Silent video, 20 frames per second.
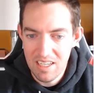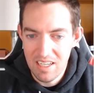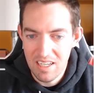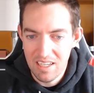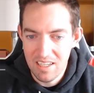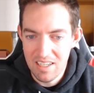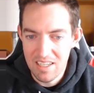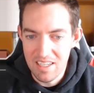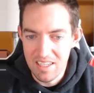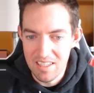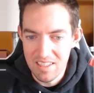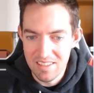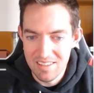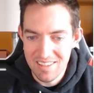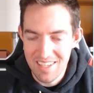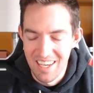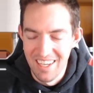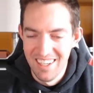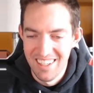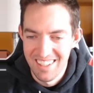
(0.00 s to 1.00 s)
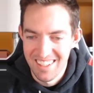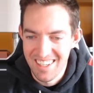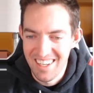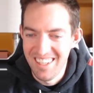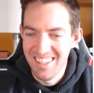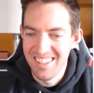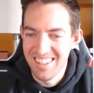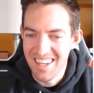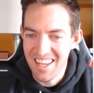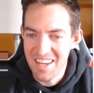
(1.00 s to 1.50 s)
He is
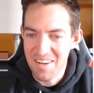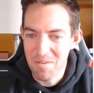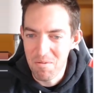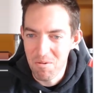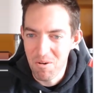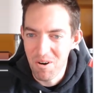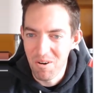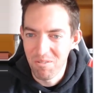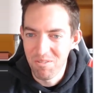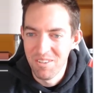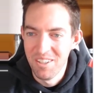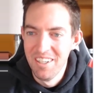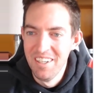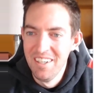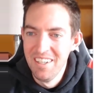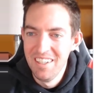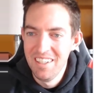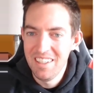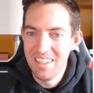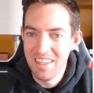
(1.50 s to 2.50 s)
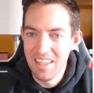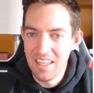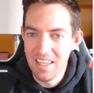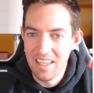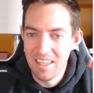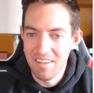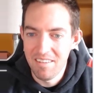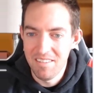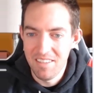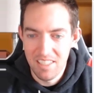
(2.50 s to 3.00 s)
a dwarf
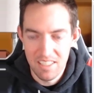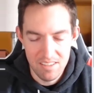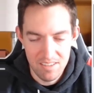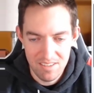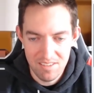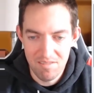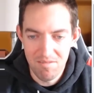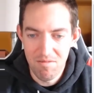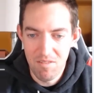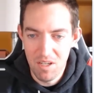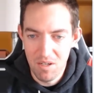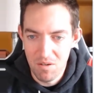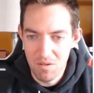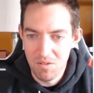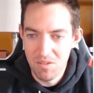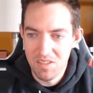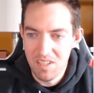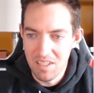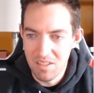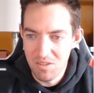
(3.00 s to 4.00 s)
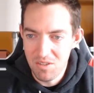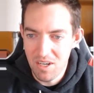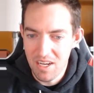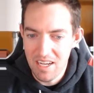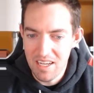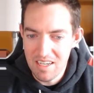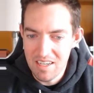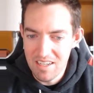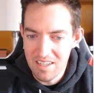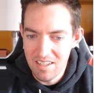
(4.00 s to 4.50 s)
that his nose does
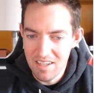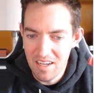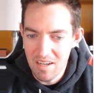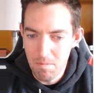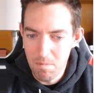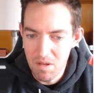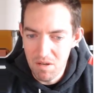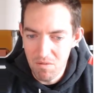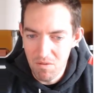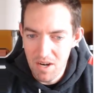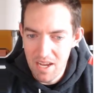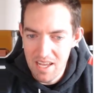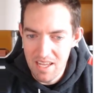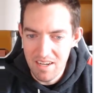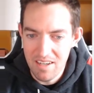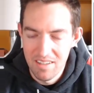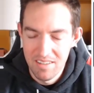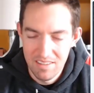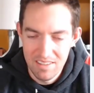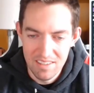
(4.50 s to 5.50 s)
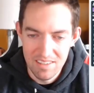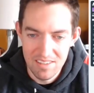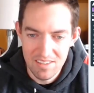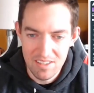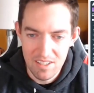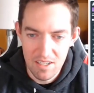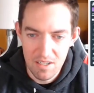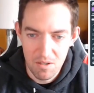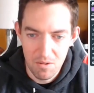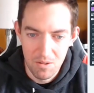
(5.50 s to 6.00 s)
shine a bit red. And
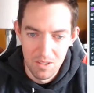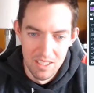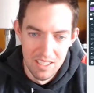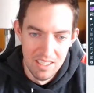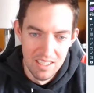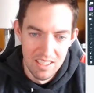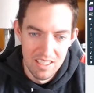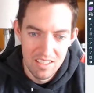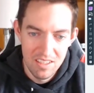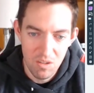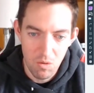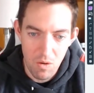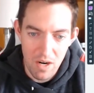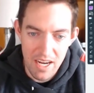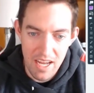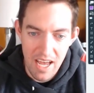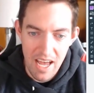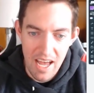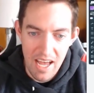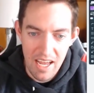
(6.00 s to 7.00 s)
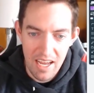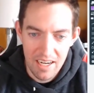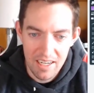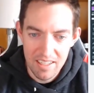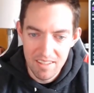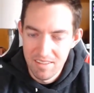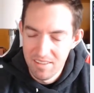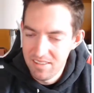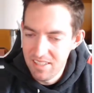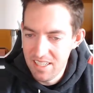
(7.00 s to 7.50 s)
so the White
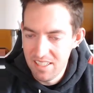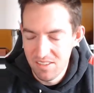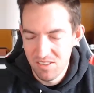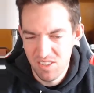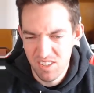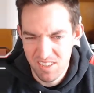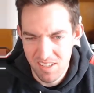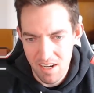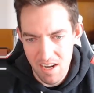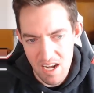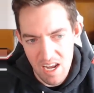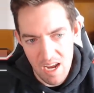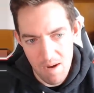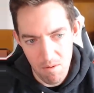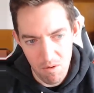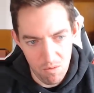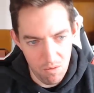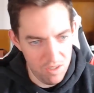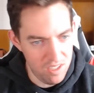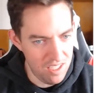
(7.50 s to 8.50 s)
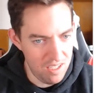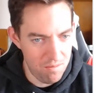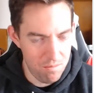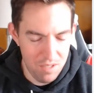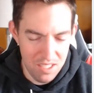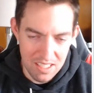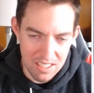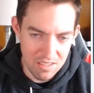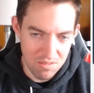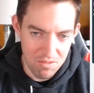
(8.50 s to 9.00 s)
Hag is just enamored with him
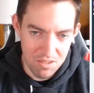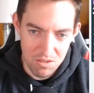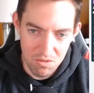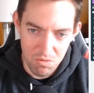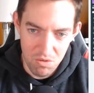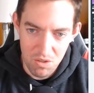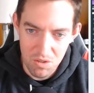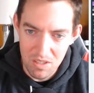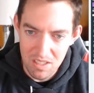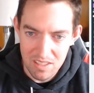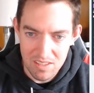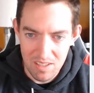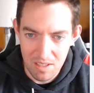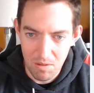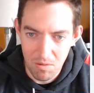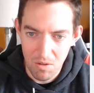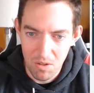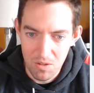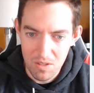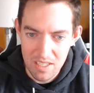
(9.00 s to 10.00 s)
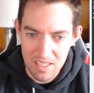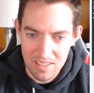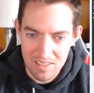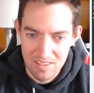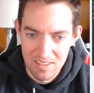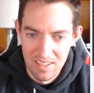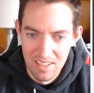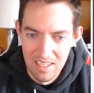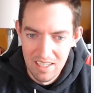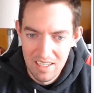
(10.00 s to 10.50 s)
because of his rudeness and
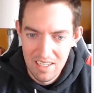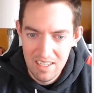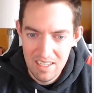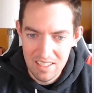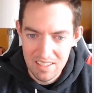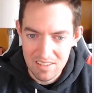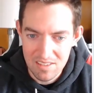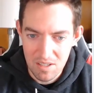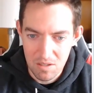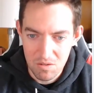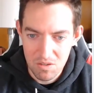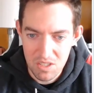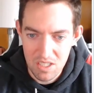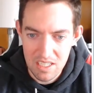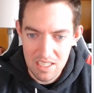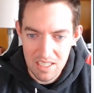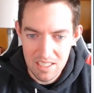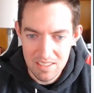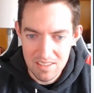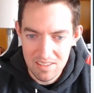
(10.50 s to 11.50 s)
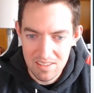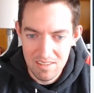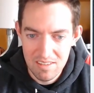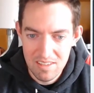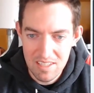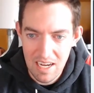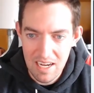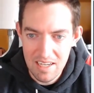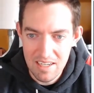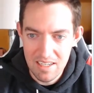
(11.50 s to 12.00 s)
crudeness. And so she is
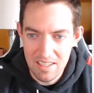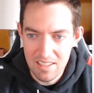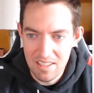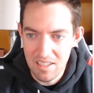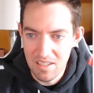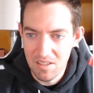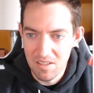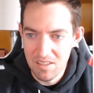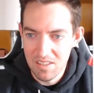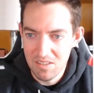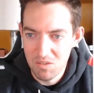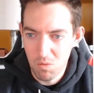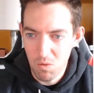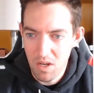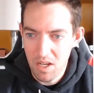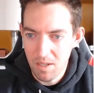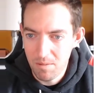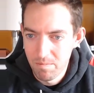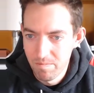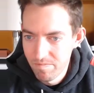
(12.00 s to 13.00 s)
tied in here as well.